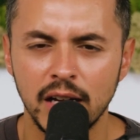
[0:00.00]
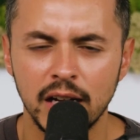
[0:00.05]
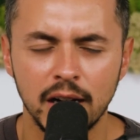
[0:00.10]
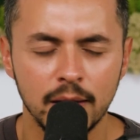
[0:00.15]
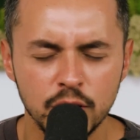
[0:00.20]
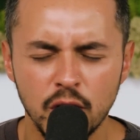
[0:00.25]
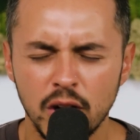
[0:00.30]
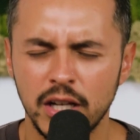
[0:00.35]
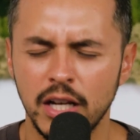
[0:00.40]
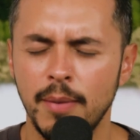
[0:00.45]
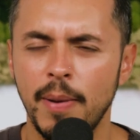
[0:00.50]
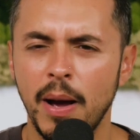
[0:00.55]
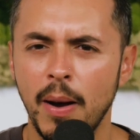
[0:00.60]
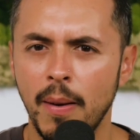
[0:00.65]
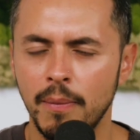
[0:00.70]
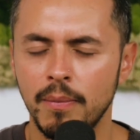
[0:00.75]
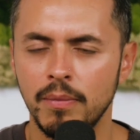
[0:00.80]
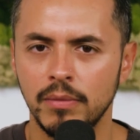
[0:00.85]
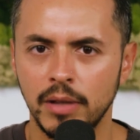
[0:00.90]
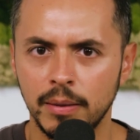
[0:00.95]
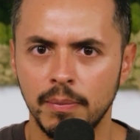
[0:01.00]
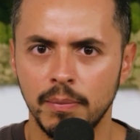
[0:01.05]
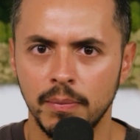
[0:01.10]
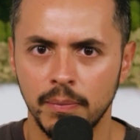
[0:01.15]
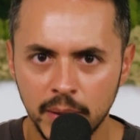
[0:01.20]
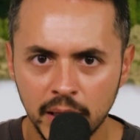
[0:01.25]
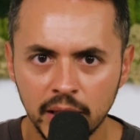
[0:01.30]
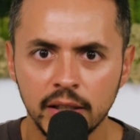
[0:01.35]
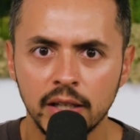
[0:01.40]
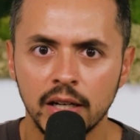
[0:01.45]
And I'm talking about like
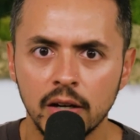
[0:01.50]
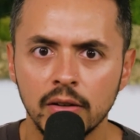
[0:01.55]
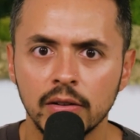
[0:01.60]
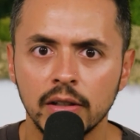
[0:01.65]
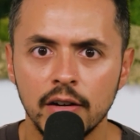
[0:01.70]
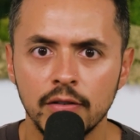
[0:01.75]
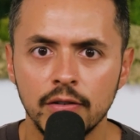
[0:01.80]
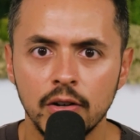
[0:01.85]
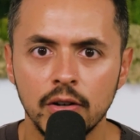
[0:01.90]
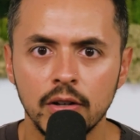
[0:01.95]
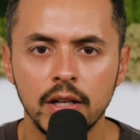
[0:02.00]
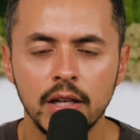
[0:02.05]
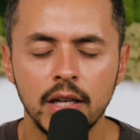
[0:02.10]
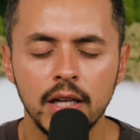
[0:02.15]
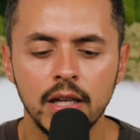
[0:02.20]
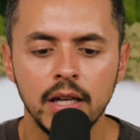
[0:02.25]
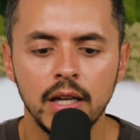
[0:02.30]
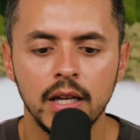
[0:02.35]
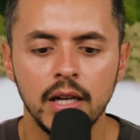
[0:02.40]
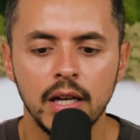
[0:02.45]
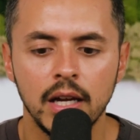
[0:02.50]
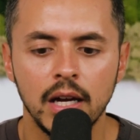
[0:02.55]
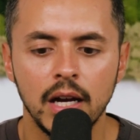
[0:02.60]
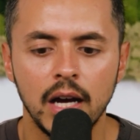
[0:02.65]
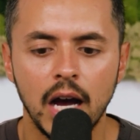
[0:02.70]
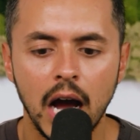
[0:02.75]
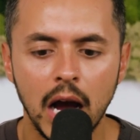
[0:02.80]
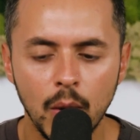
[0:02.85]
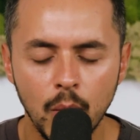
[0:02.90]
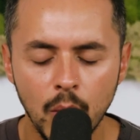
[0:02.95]
billionaire level.
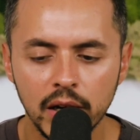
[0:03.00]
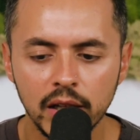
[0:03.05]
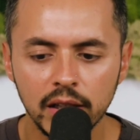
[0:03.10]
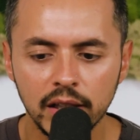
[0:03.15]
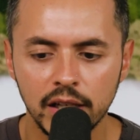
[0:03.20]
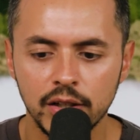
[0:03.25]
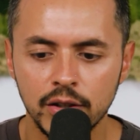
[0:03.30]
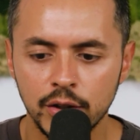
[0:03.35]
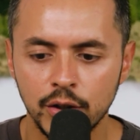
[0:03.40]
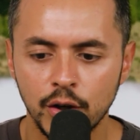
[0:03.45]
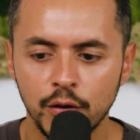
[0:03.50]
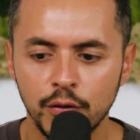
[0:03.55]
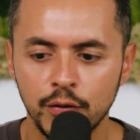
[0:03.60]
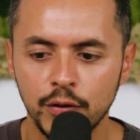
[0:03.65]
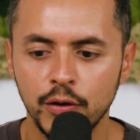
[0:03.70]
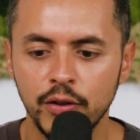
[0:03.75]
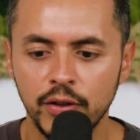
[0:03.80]
I want to let you know a few